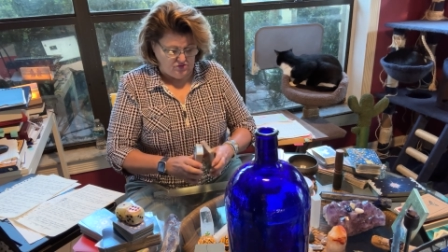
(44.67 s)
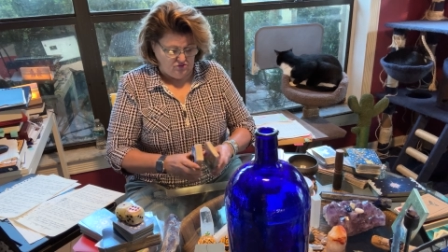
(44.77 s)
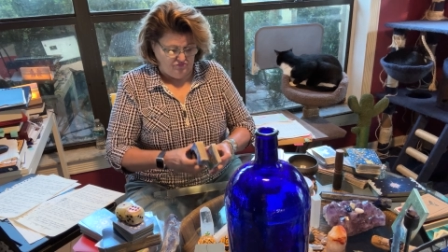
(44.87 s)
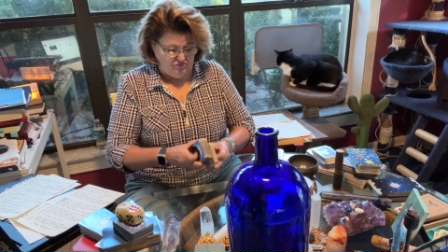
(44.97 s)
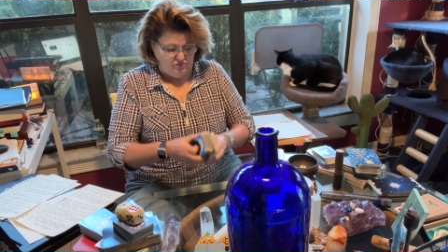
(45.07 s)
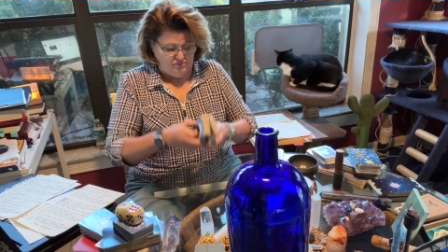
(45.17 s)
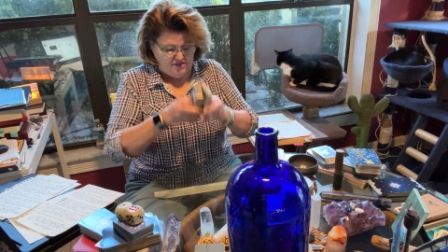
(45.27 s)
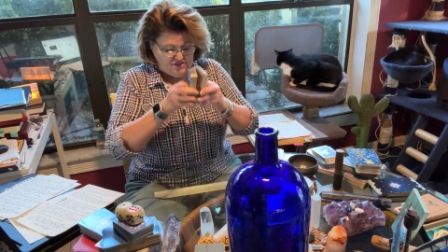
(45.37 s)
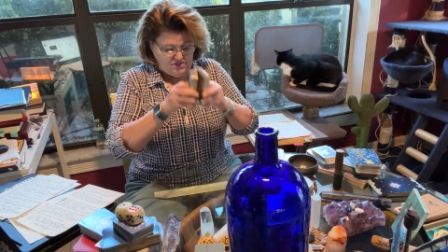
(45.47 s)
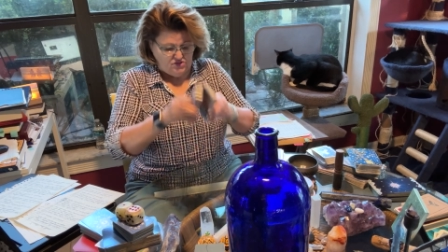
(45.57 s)
to for
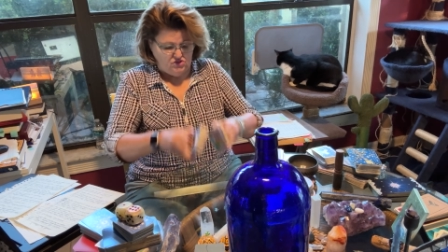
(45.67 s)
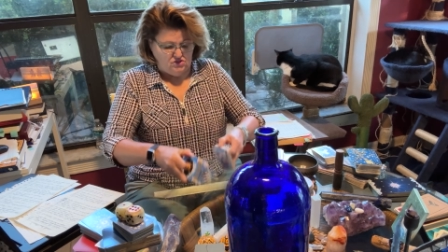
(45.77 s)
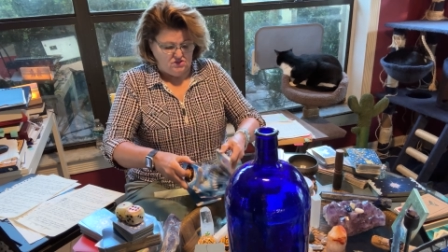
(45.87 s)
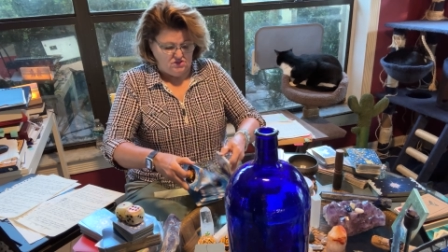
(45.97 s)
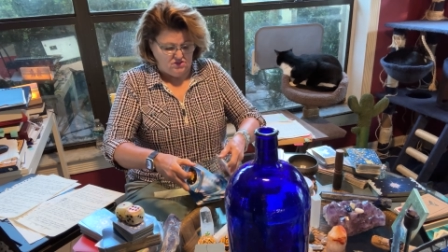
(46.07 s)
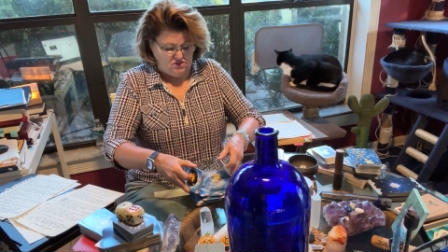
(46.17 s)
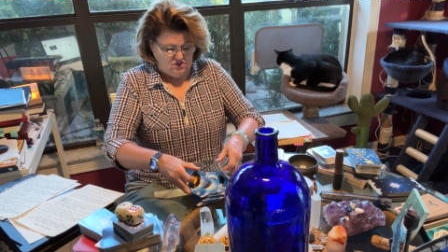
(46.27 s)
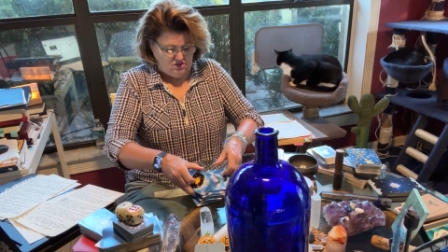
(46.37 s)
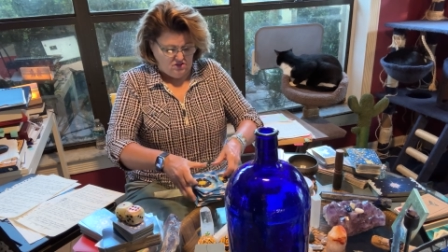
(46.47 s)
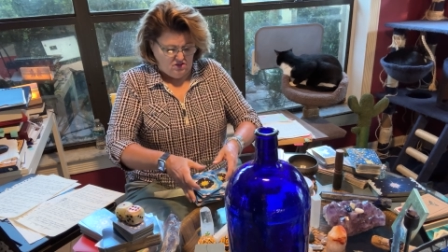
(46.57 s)
messages
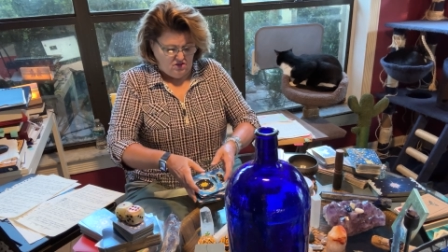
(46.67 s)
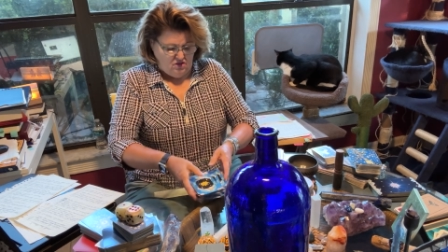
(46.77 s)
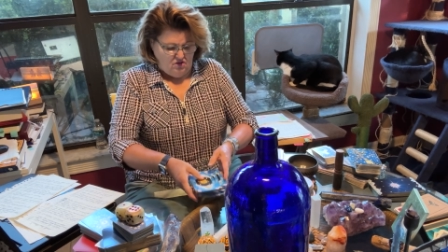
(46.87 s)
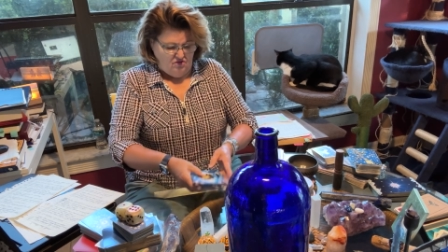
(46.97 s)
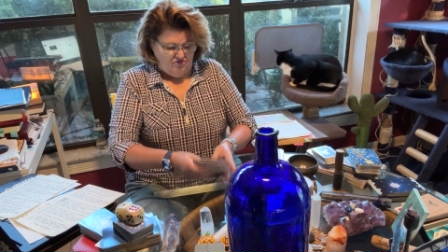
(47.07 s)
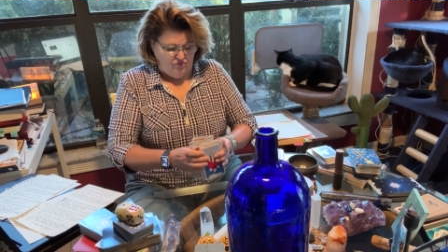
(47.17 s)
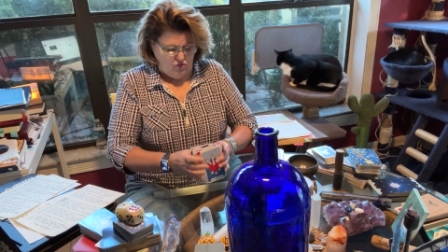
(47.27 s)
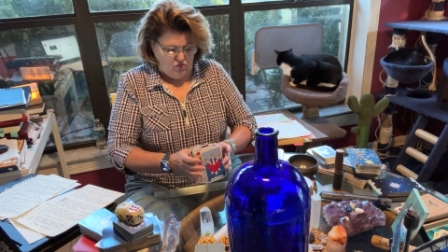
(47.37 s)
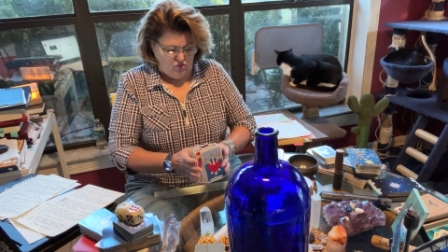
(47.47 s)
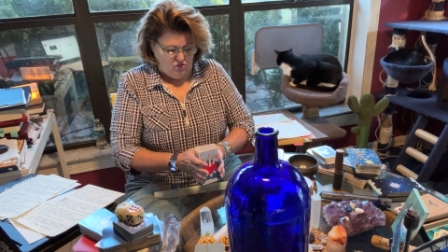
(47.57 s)

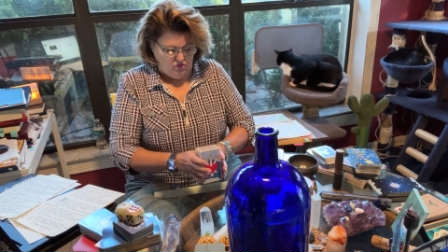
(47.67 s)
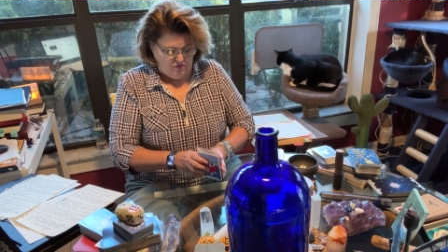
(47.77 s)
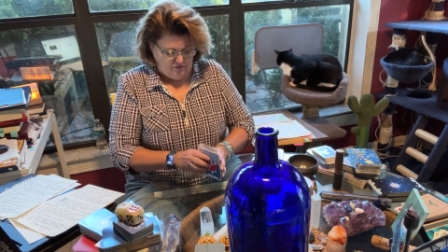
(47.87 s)
for